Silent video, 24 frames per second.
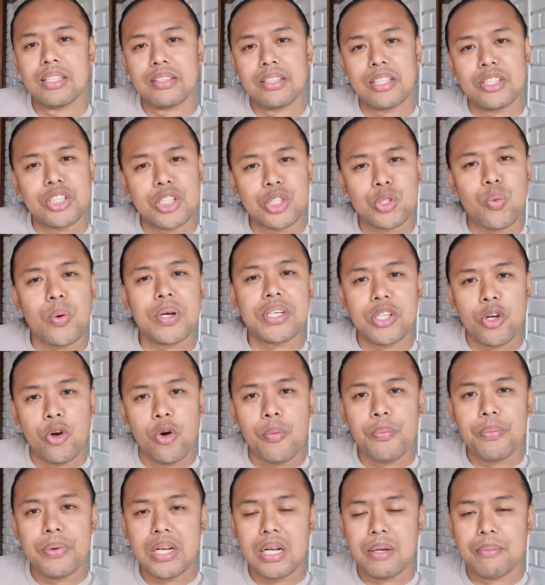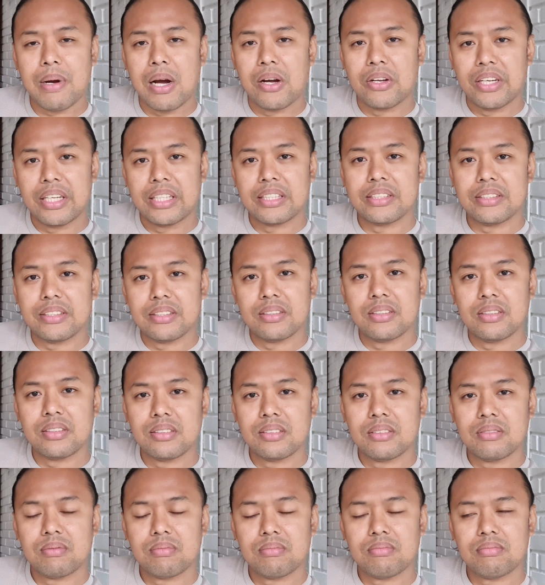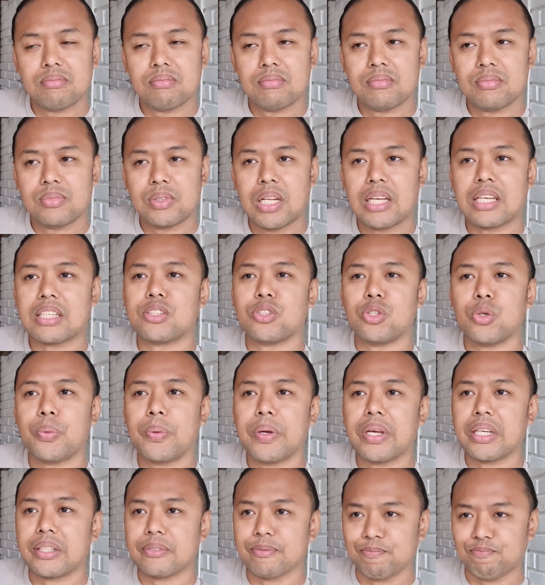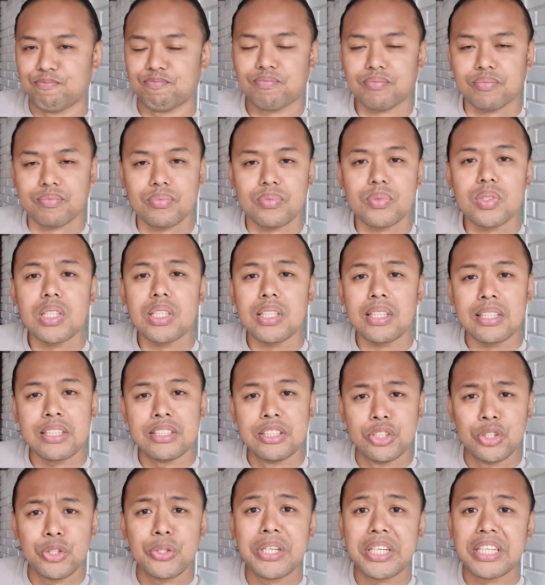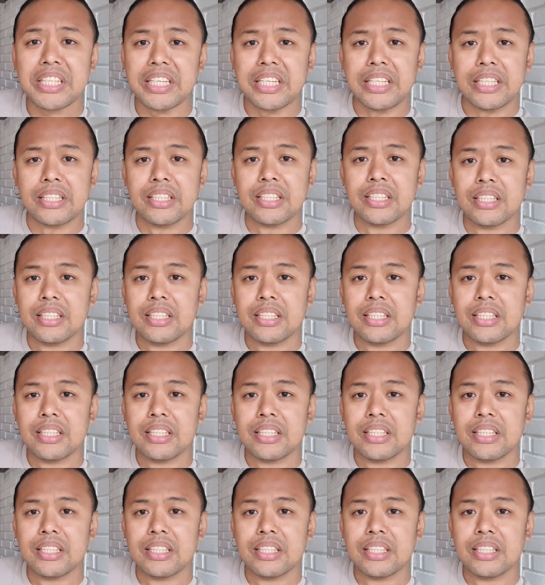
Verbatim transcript: they're just quite open about it, like doing nudity.